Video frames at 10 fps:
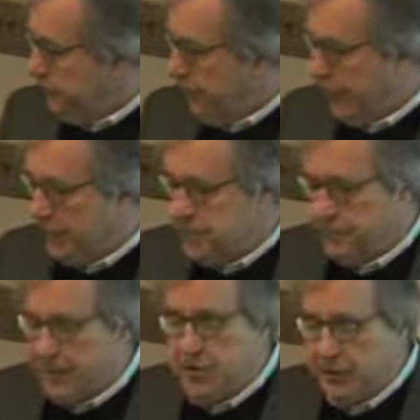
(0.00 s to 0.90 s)
perhaps
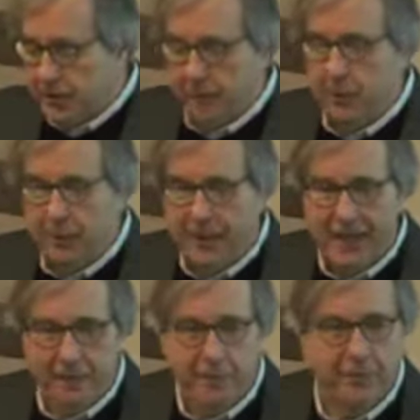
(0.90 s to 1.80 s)
fashionable.
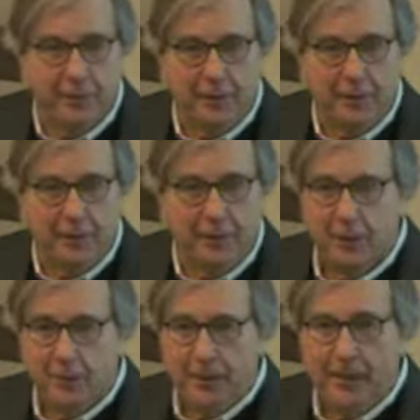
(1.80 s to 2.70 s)
We